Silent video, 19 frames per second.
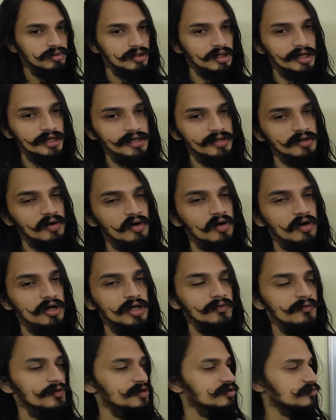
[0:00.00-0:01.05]
light
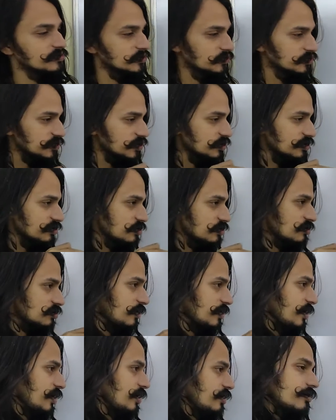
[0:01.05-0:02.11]
always moves in a
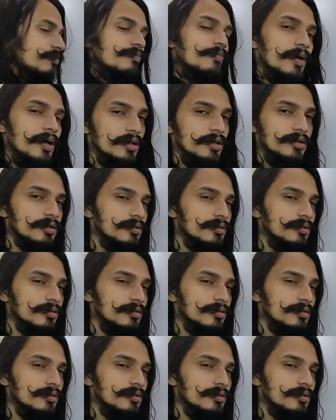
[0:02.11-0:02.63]
straight path,